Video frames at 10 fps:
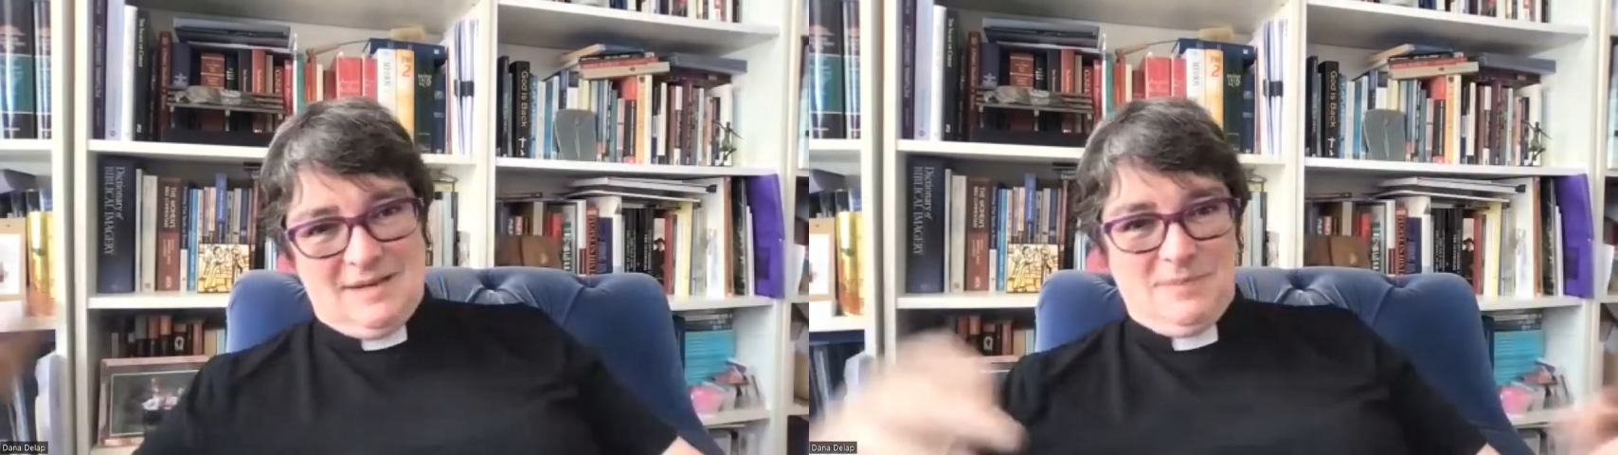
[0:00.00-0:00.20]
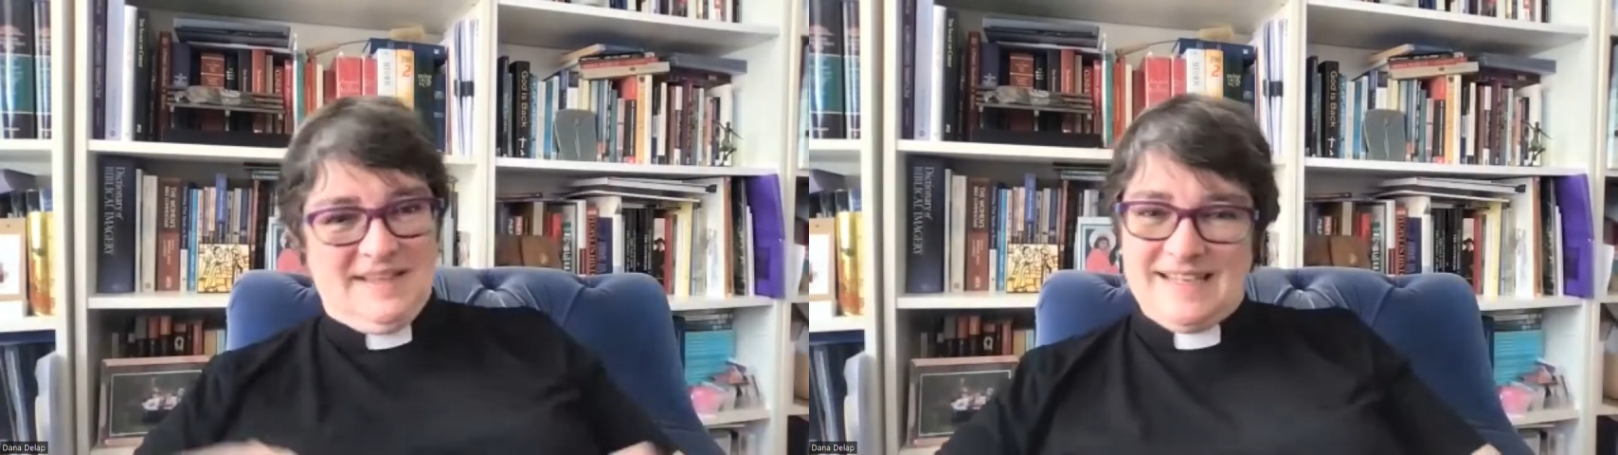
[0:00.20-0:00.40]

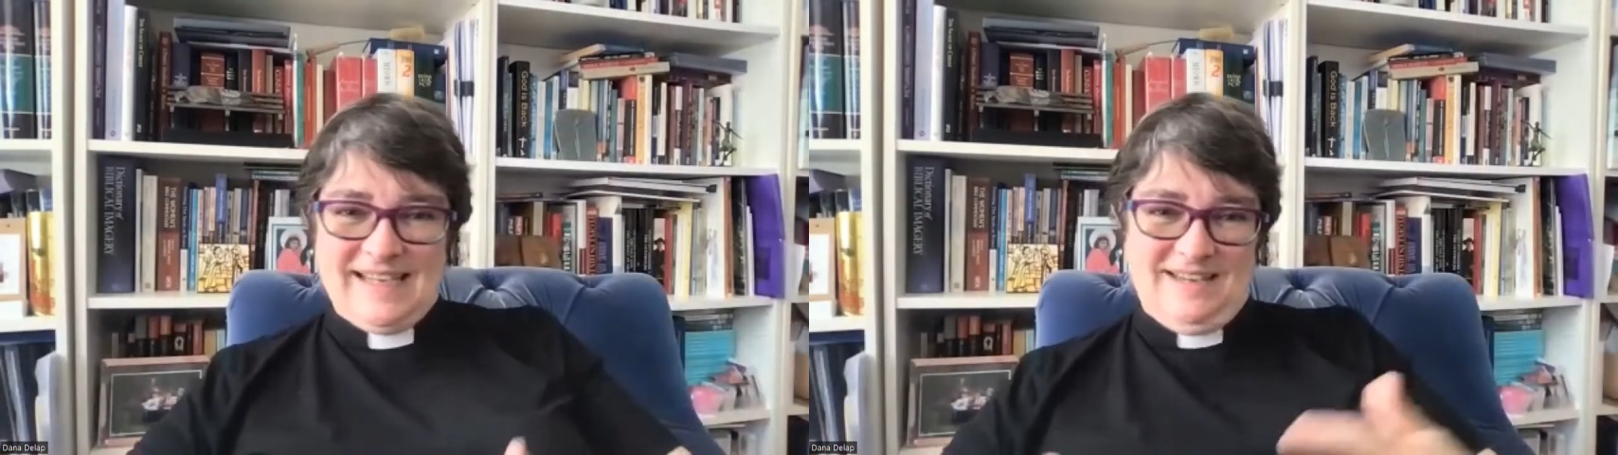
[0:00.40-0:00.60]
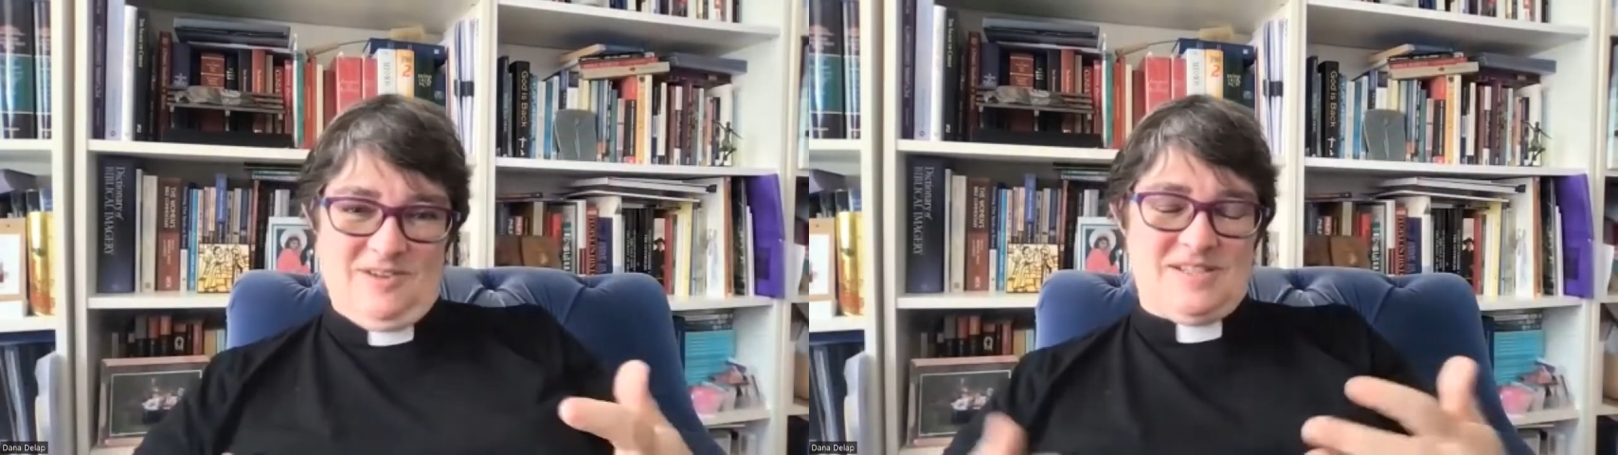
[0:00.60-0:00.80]
up and the
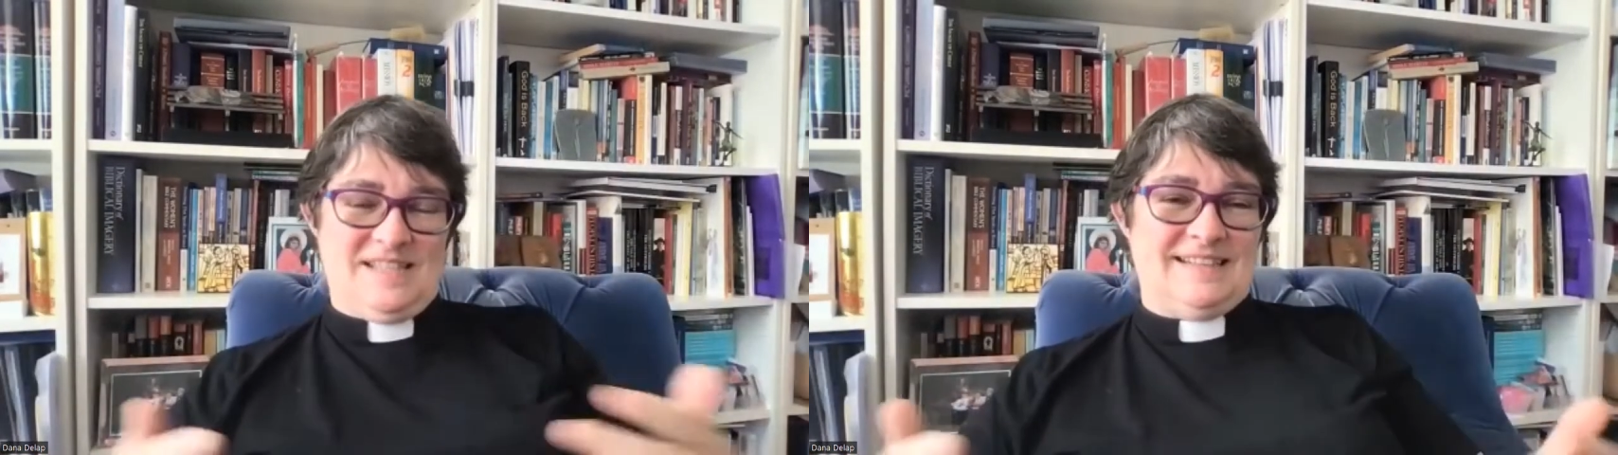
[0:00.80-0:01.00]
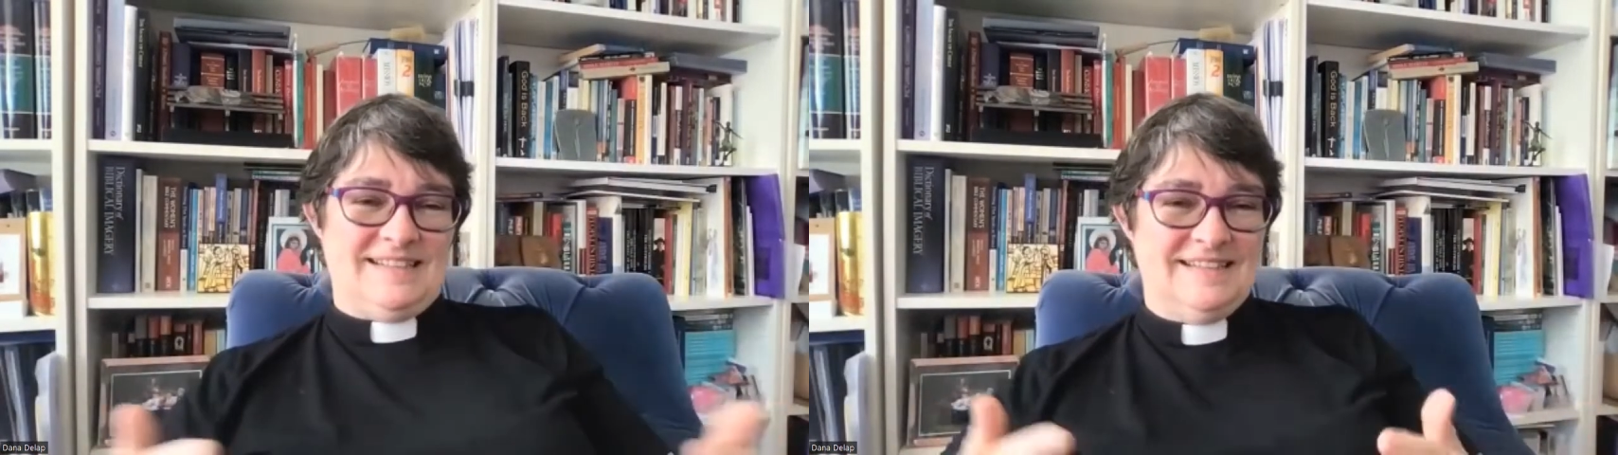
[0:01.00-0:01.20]

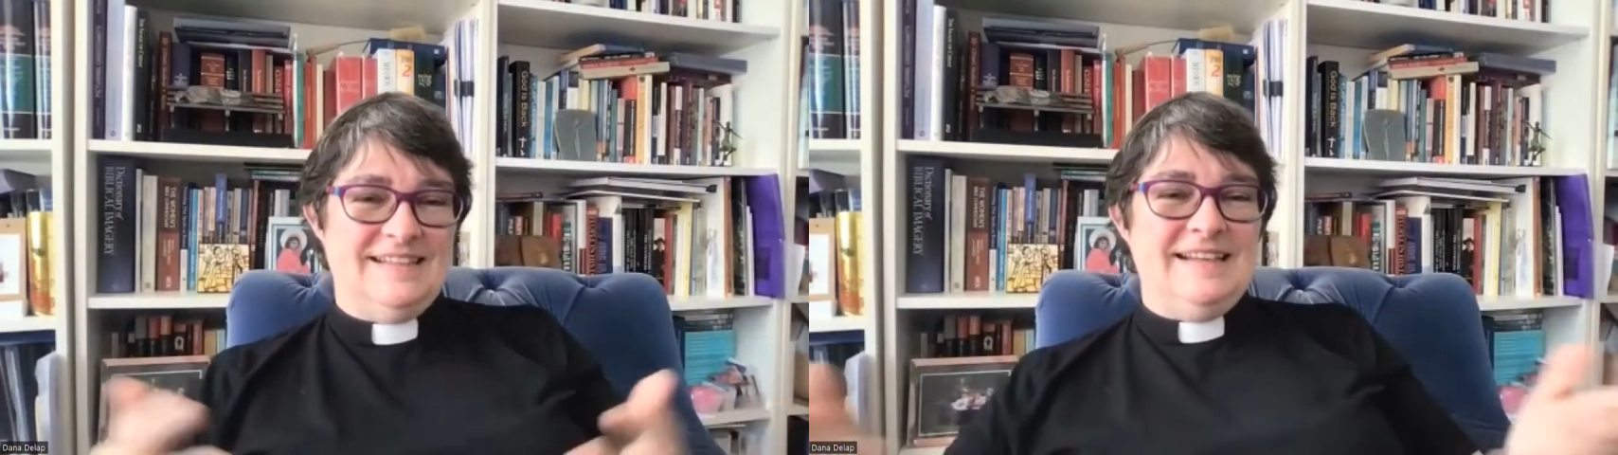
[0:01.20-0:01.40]
chaotic and